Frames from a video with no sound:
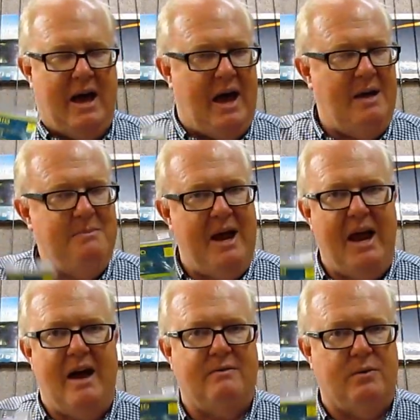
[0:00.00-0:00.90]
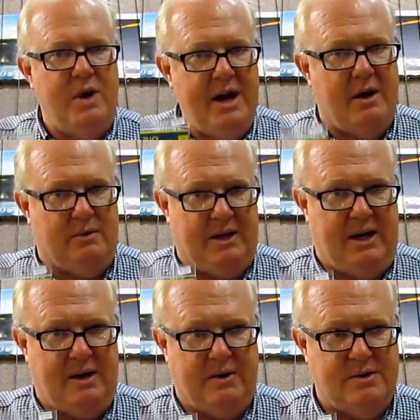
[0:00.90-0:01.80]
I may have Rio
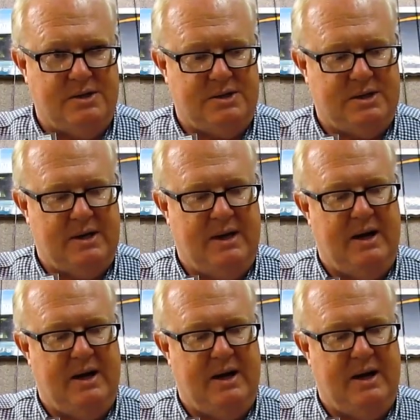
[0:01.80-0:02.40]
leaders,